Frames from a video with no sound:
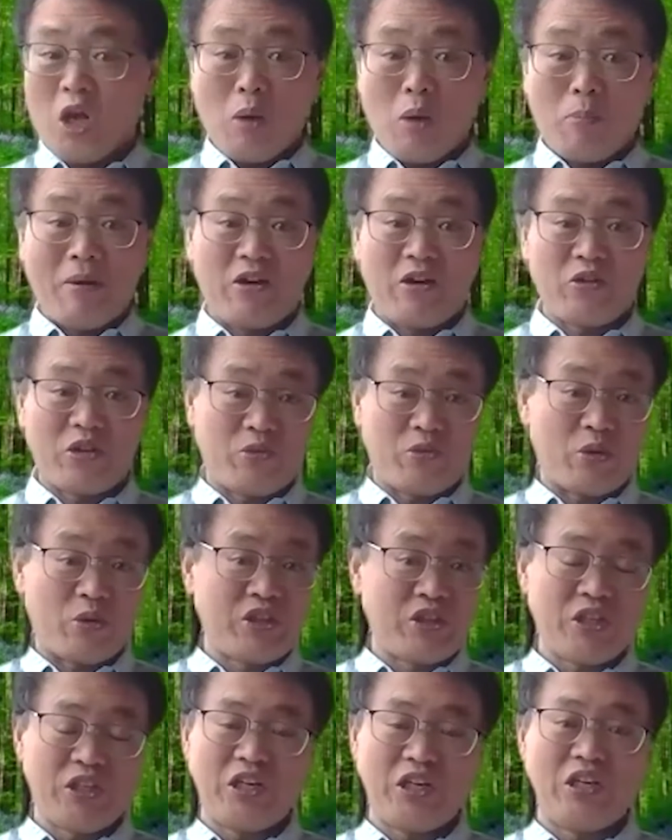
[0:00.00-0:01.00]

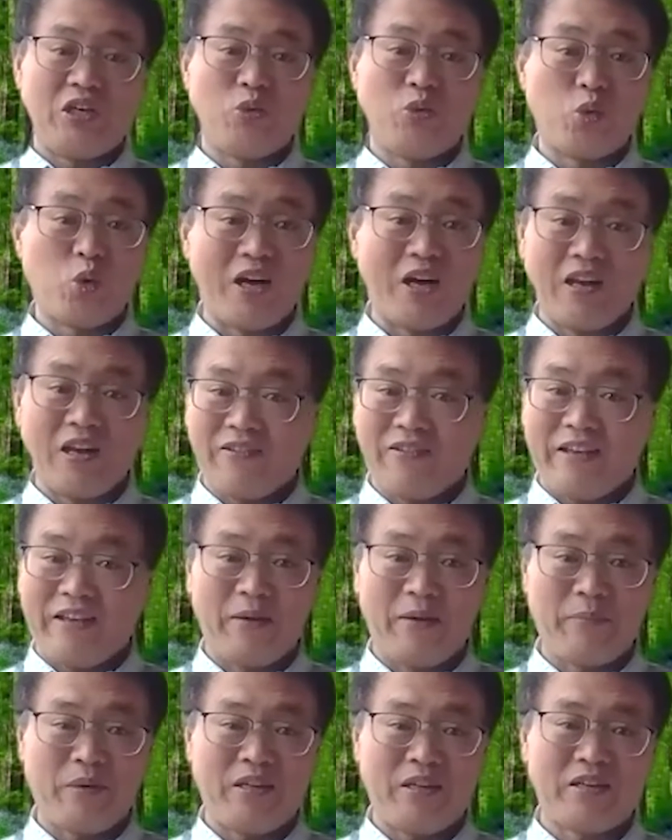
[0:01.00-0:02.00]
biodiversity, wildlife
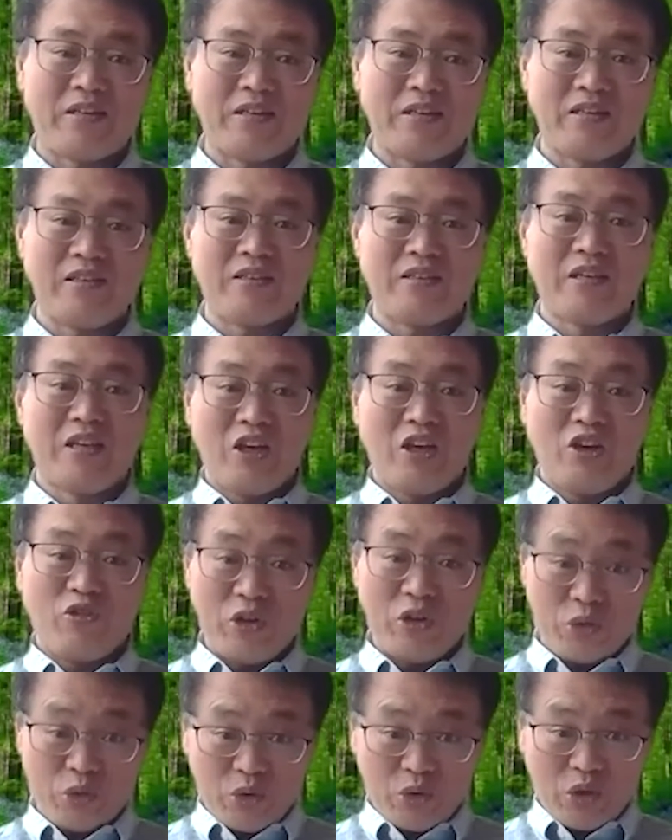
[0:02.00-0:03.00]
habitat,
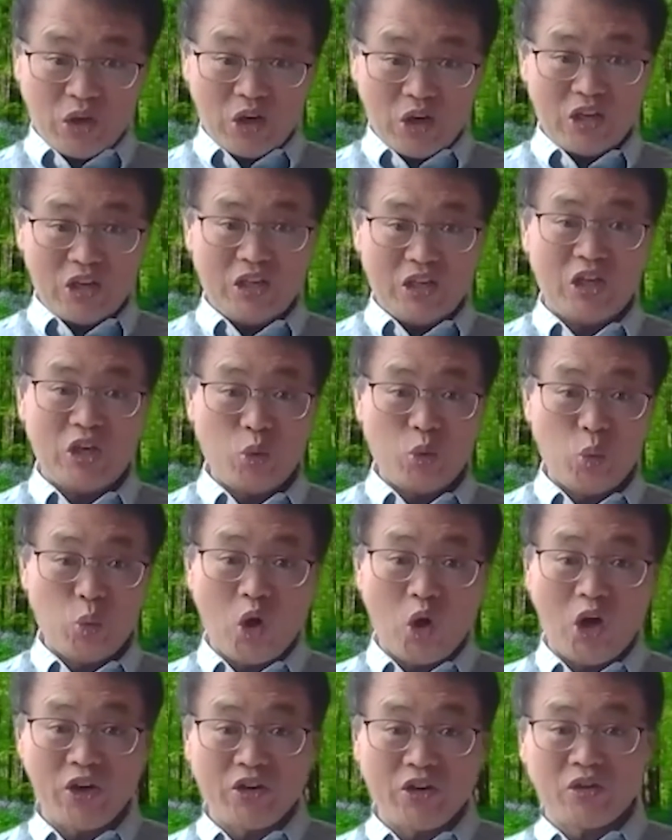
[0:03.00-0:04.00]
visual quality,
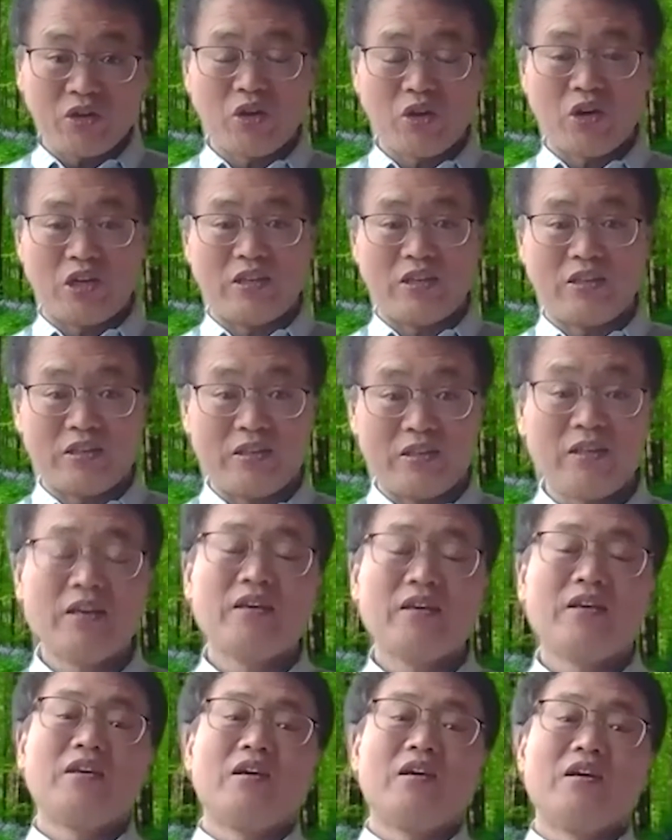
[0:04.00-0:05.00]
water quality,
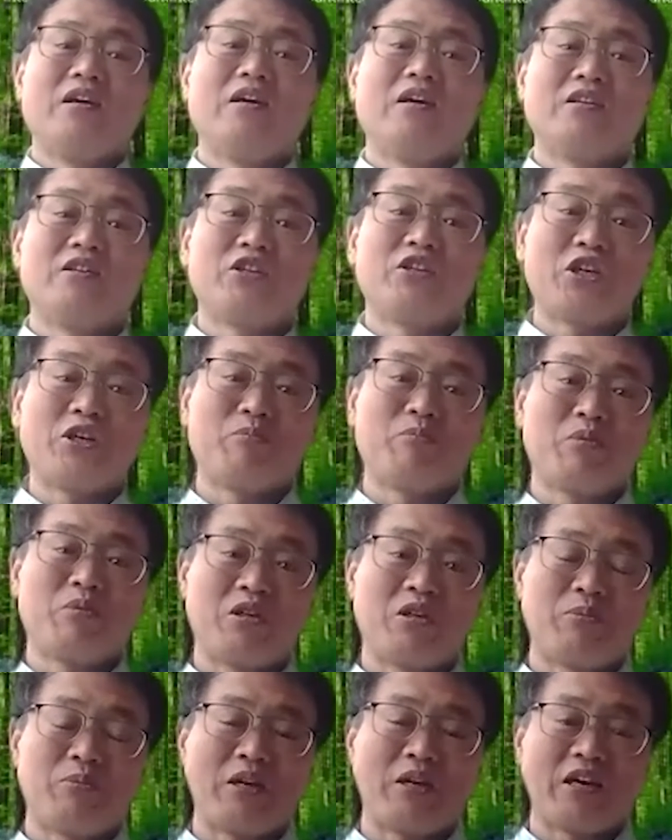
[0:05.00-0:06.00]
and the
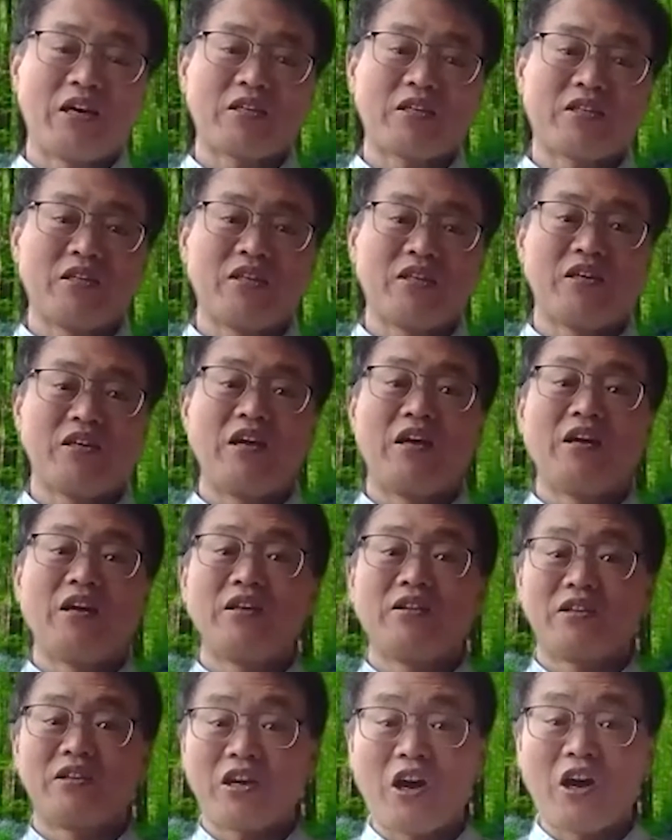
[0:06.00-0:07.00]
timber production,
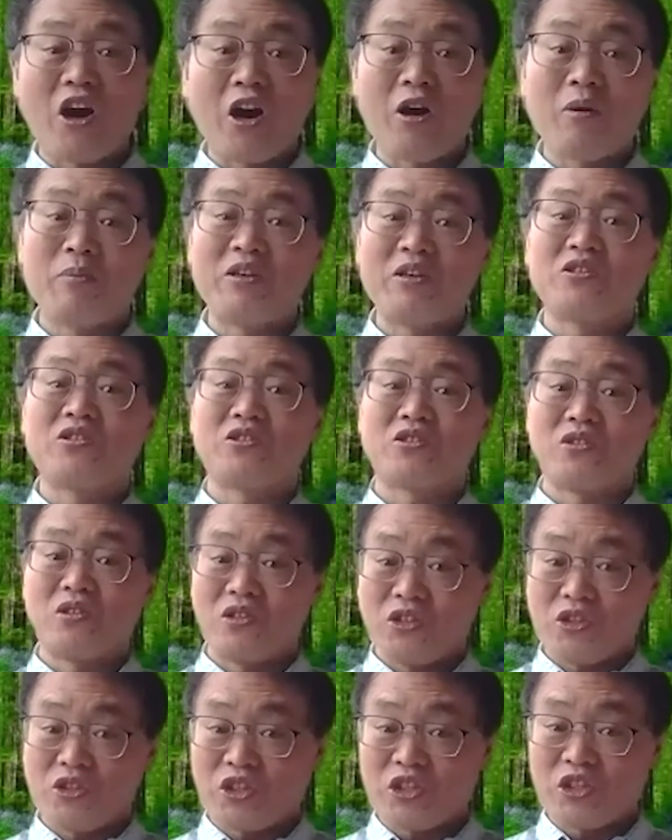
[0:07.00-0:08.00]
and the carbon
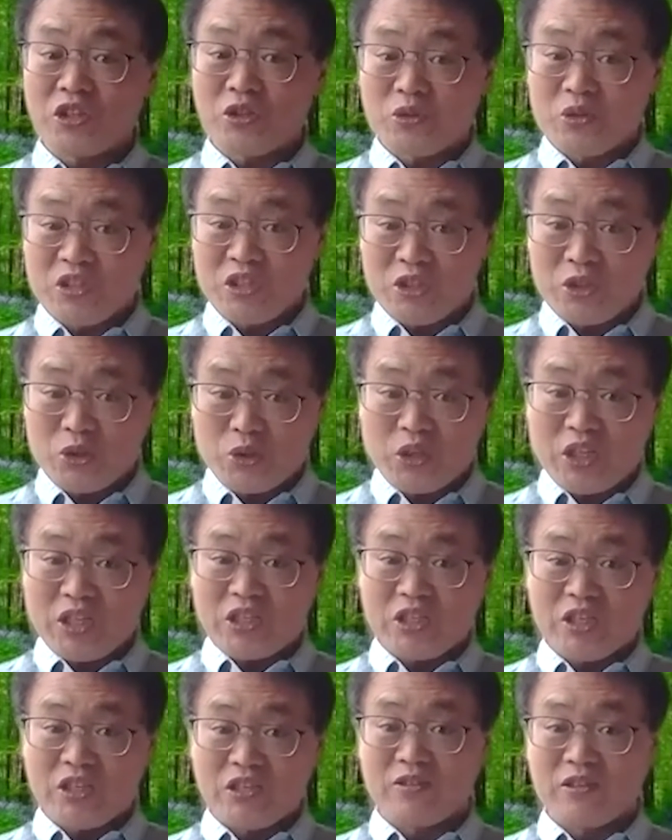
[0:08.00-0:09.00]

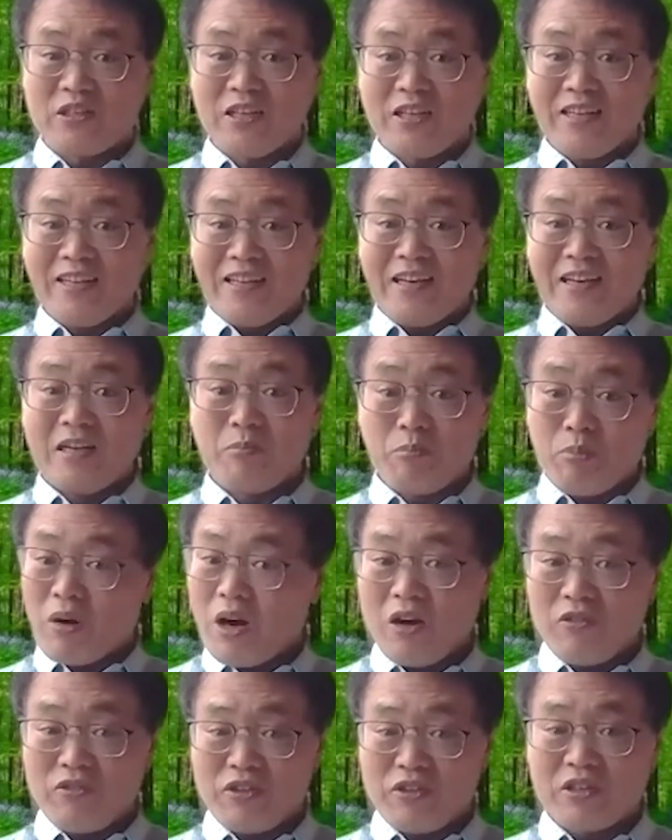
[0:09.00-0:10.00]
sequestration and
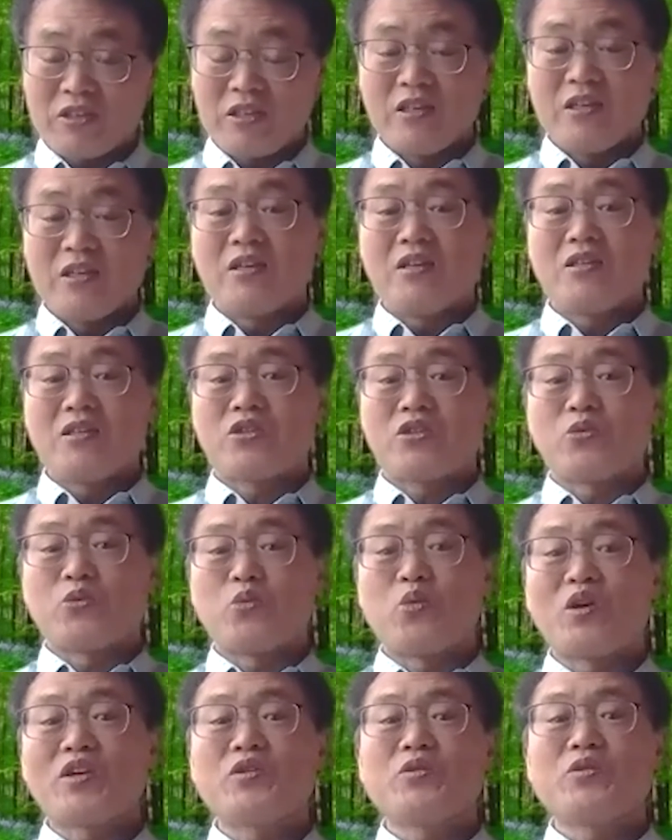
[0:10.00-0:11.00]
profit. So
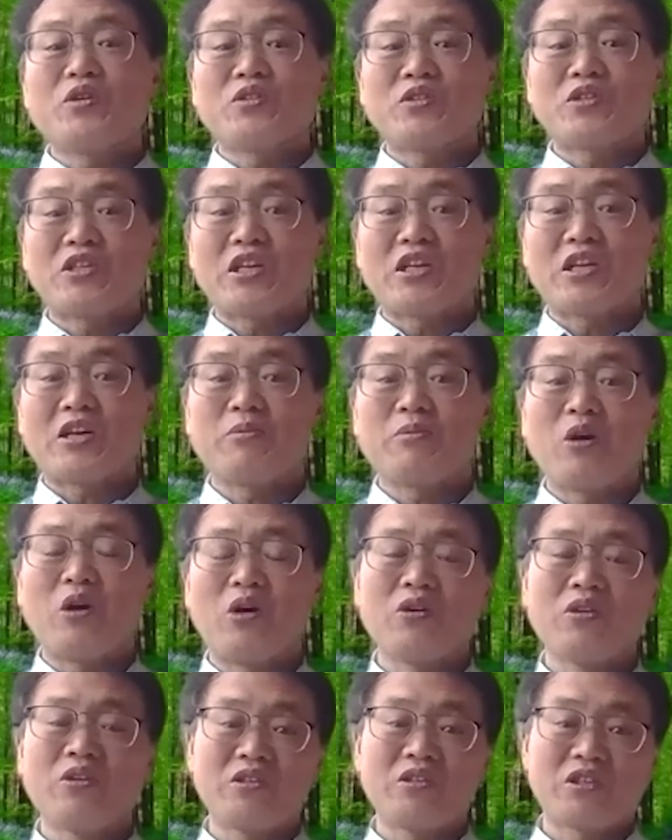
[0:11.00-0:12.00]
when you set up
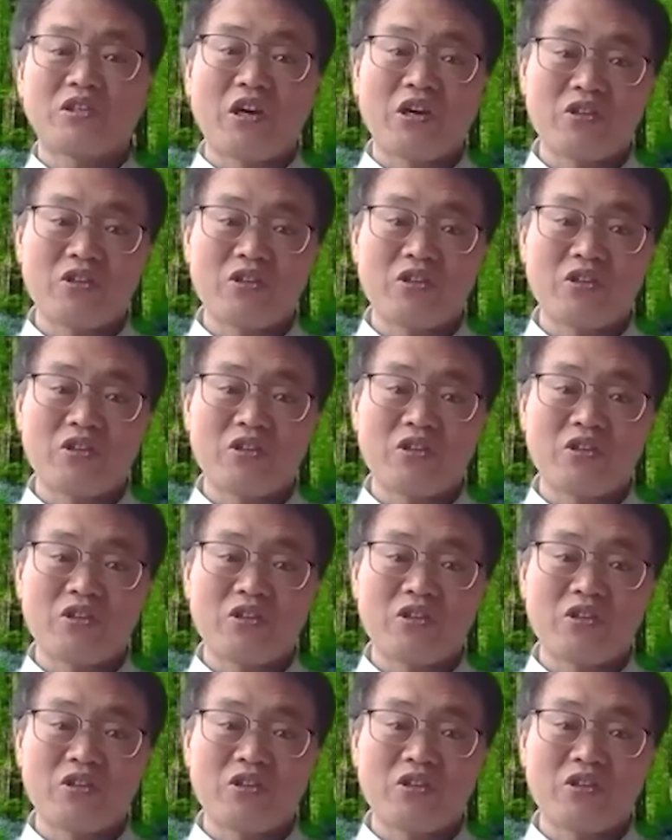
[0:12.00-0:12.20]
all these